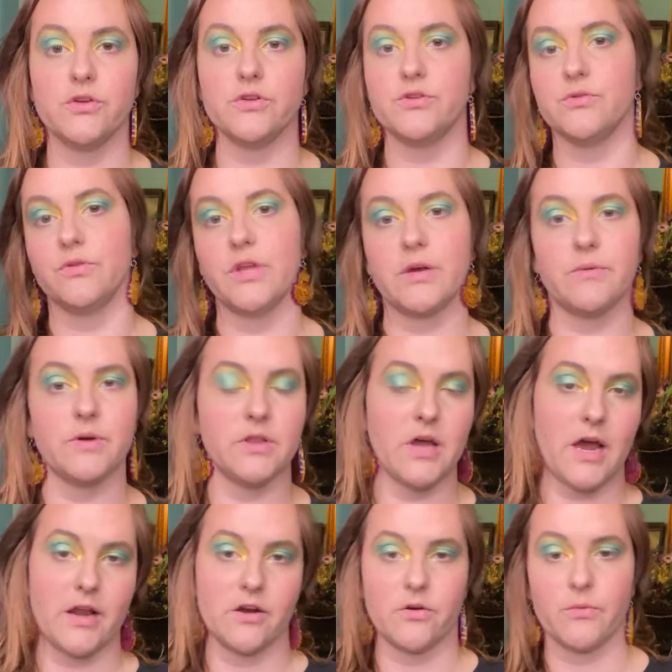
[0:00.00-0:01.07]
you can do liquid
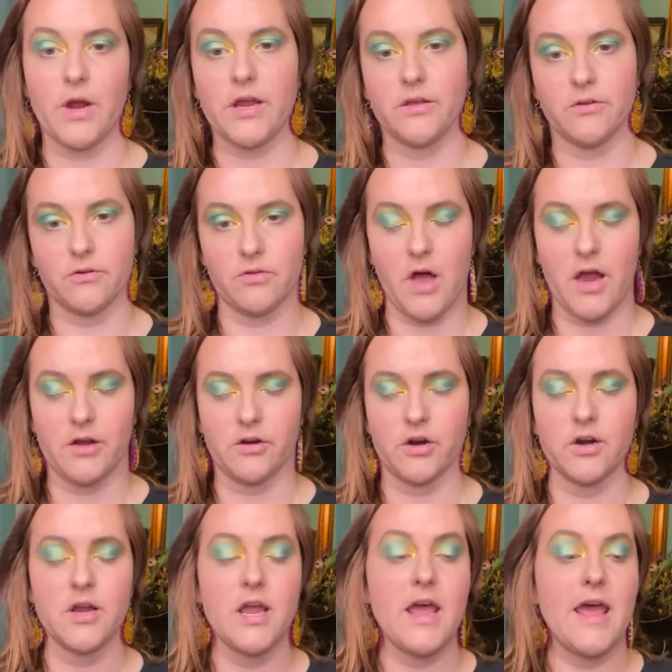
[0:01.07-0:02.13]
liner, regular
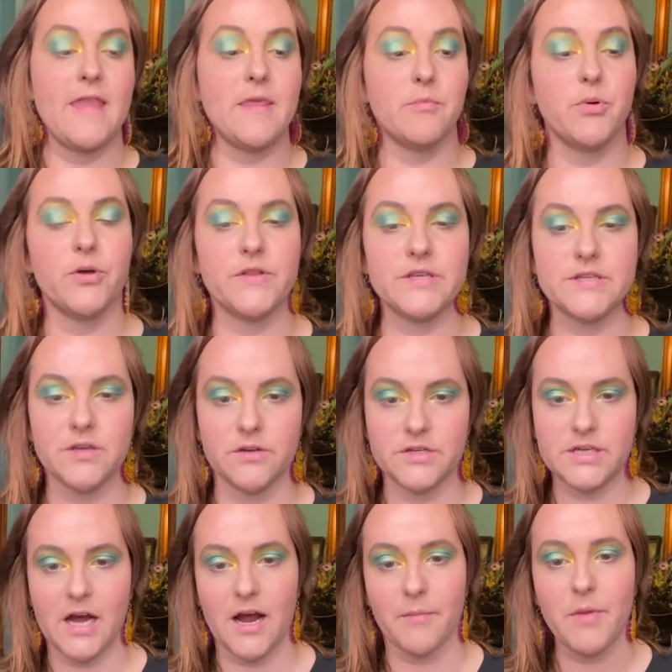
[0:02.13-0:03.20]
liner, and then put this on
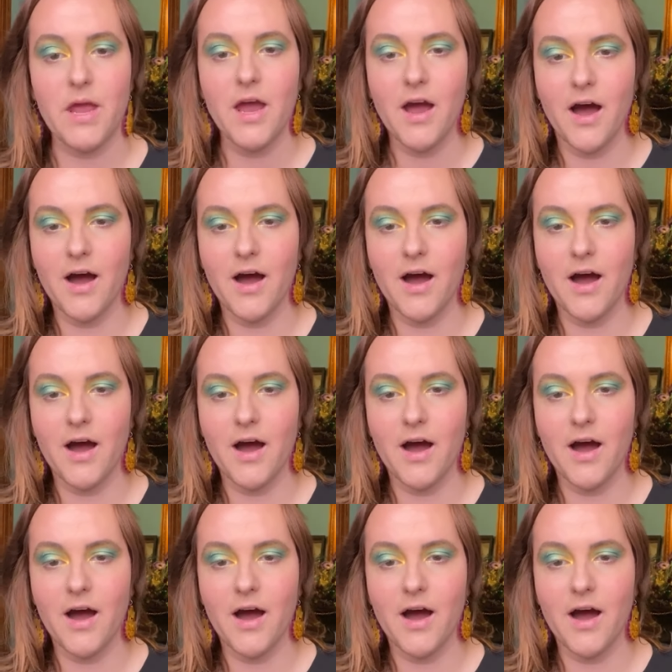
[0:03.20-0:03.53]
top.